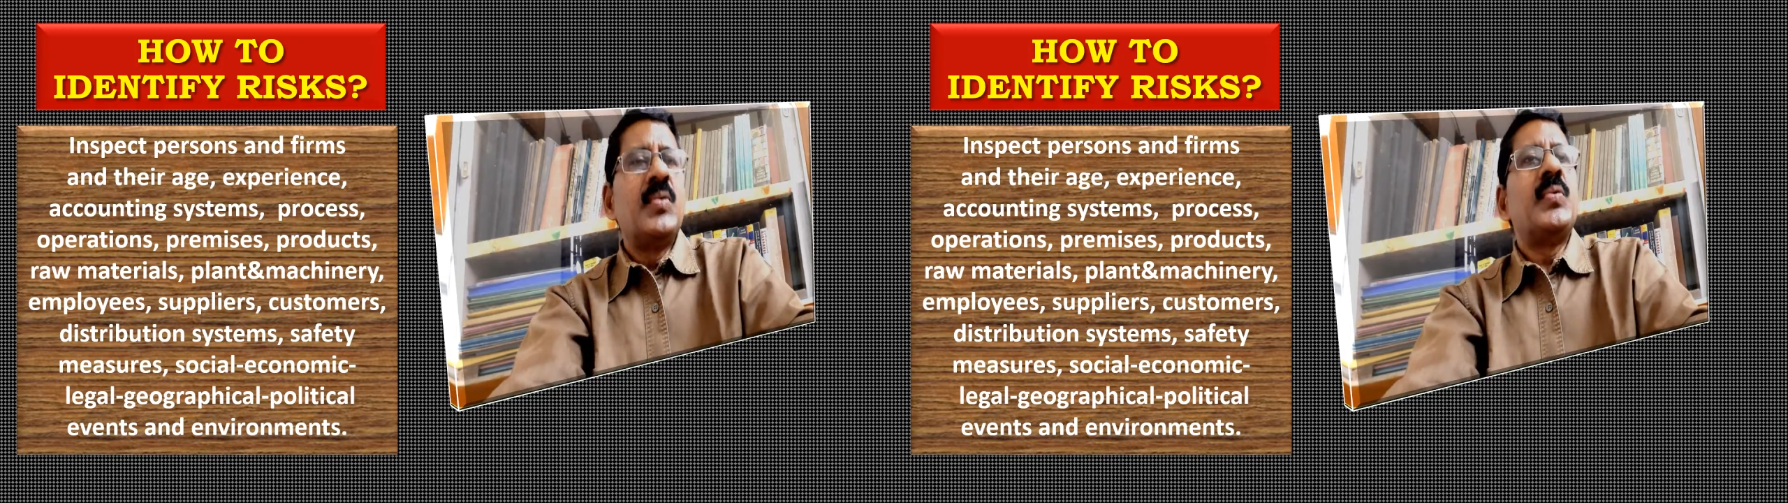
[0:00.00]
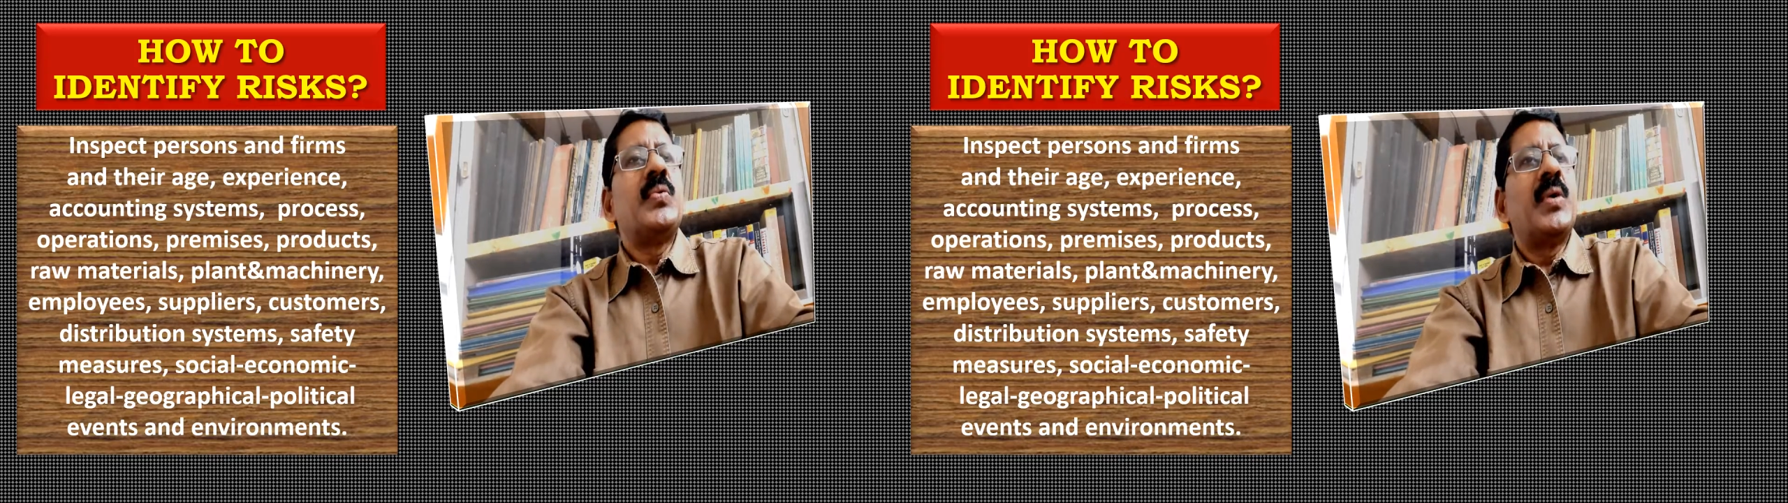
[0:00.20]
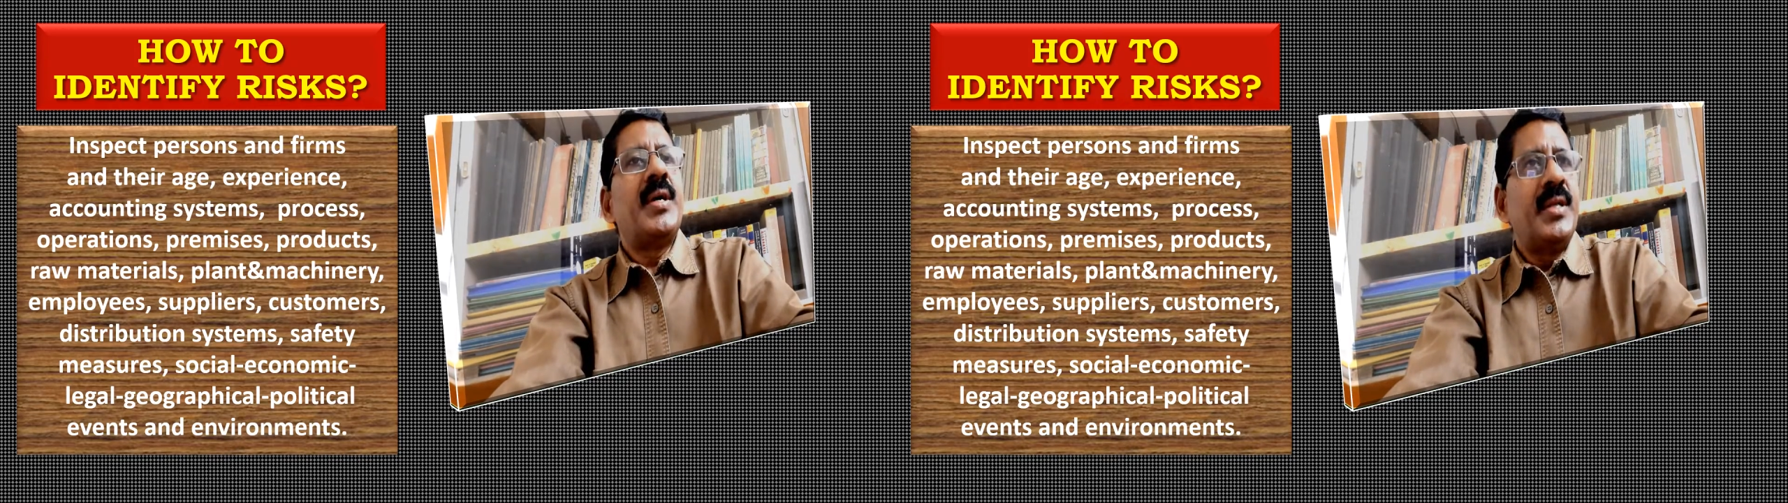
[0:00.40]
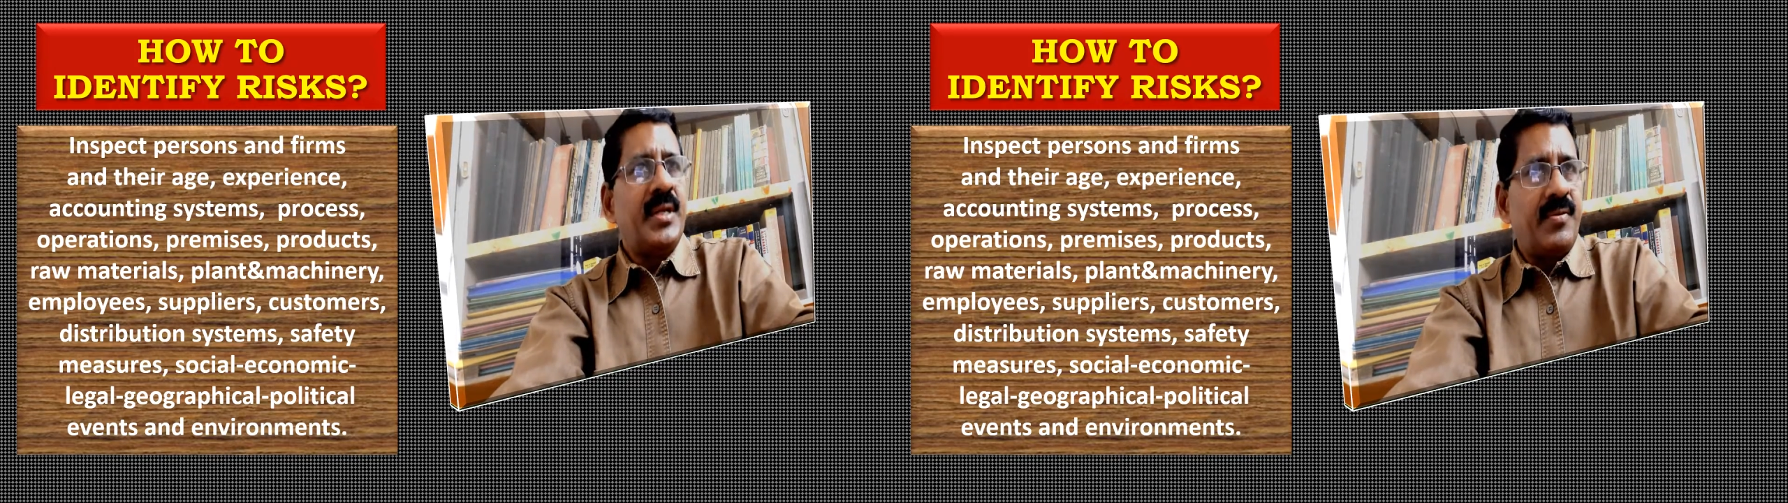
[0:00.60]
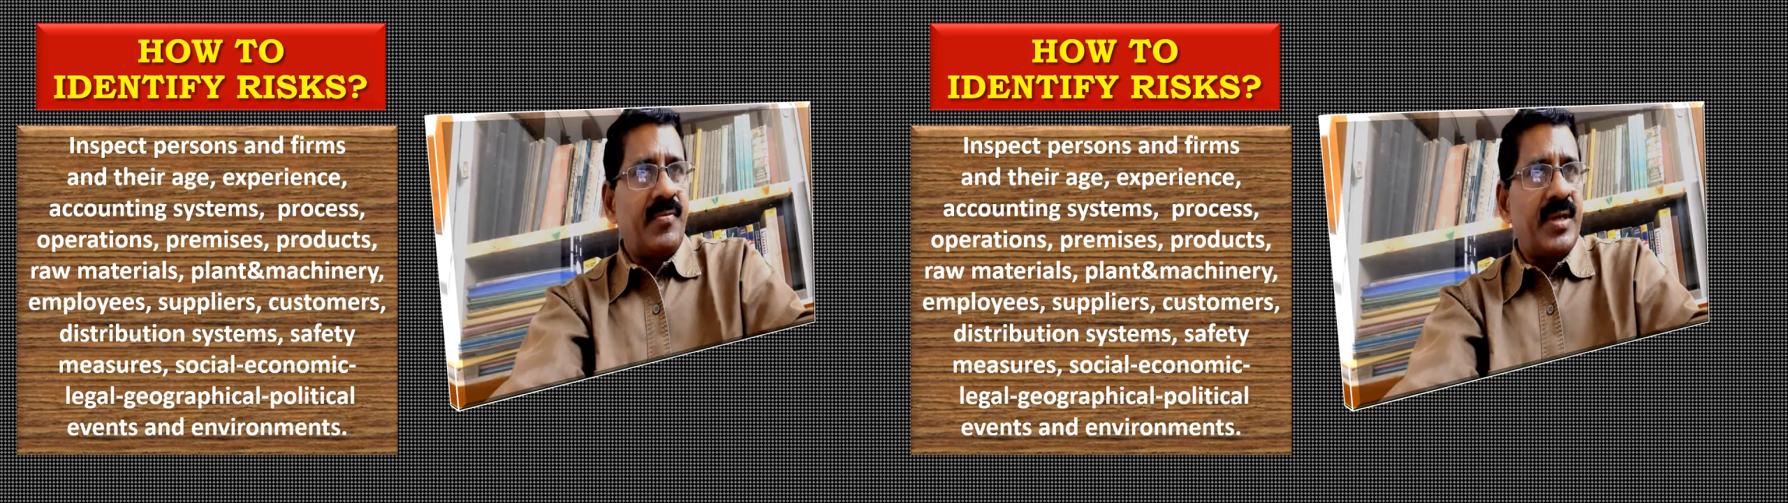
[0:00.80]
to
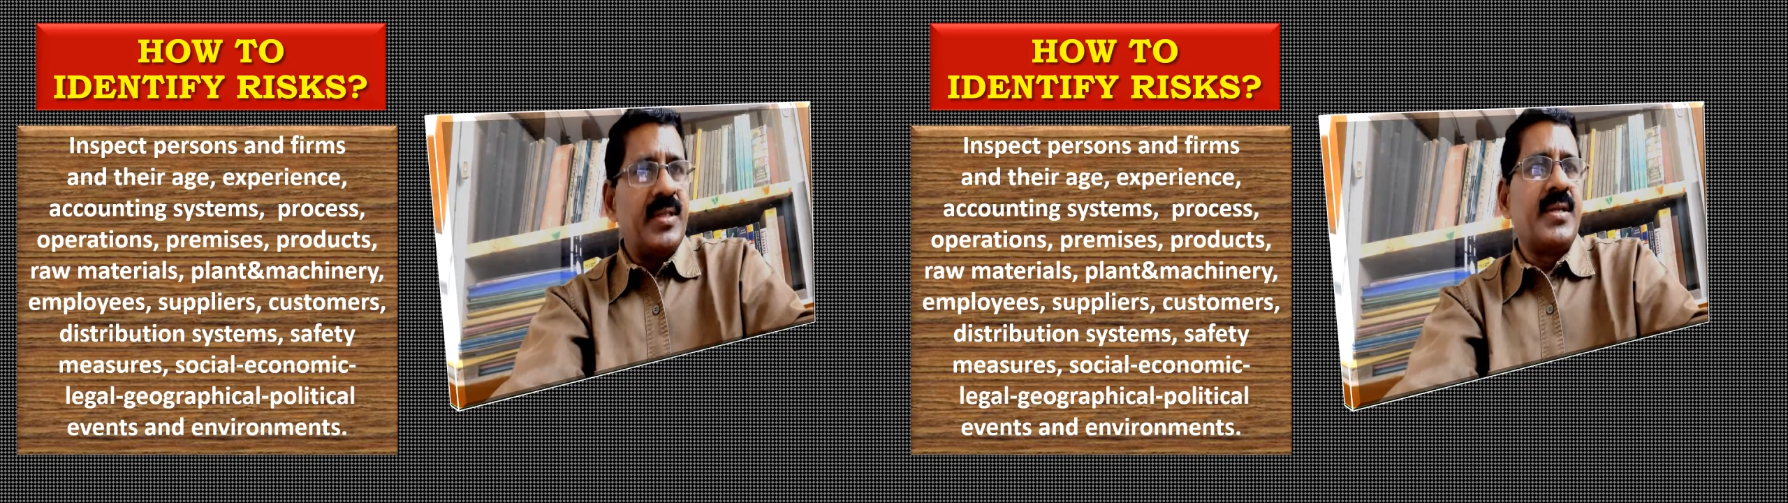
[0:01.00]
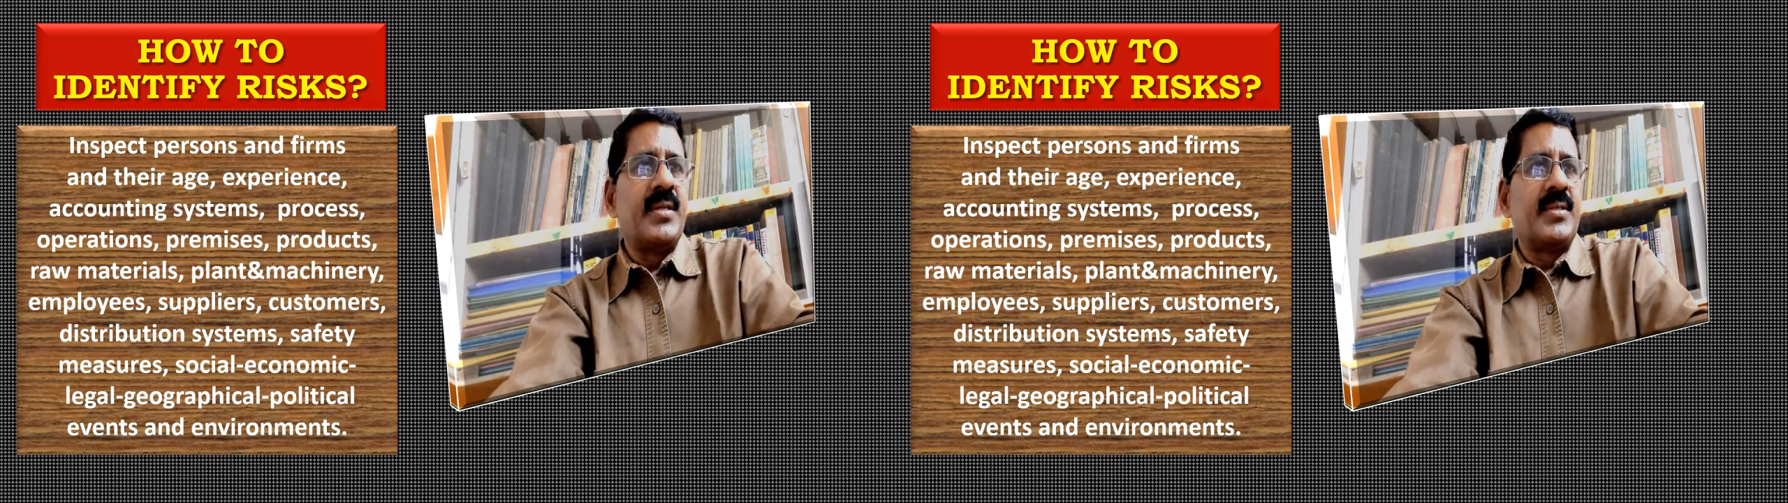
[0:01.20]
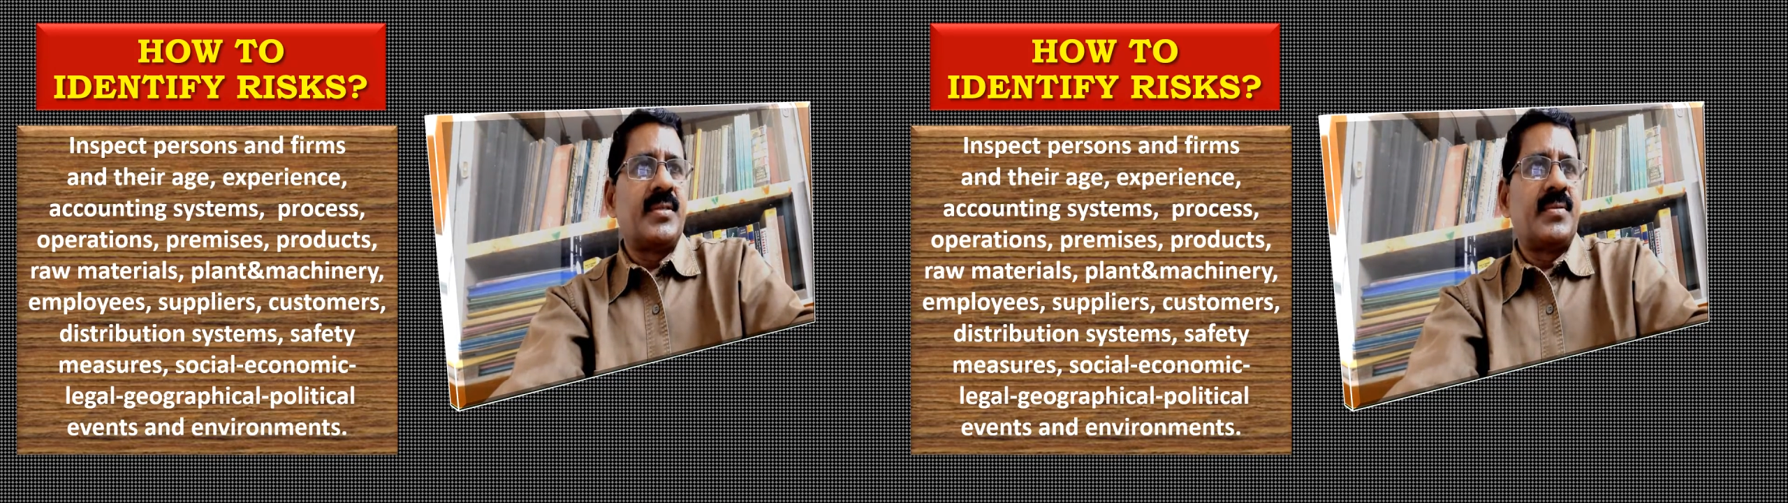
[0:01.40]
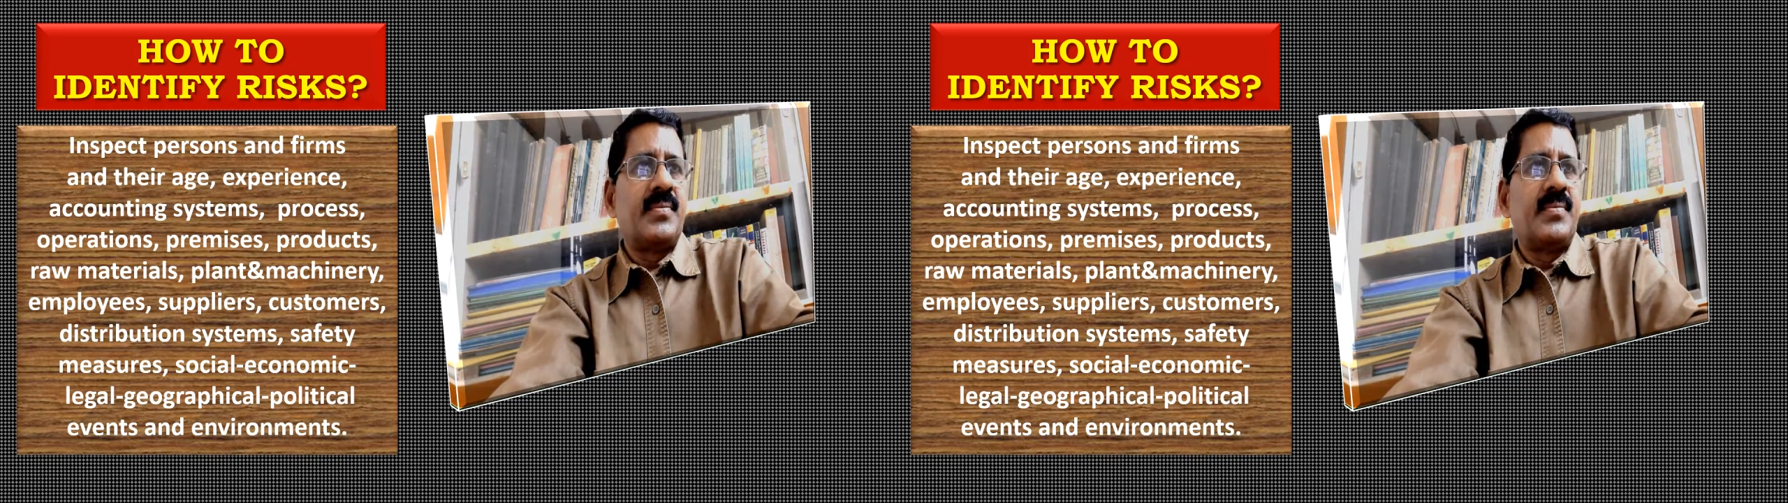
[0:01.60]
identify the risks.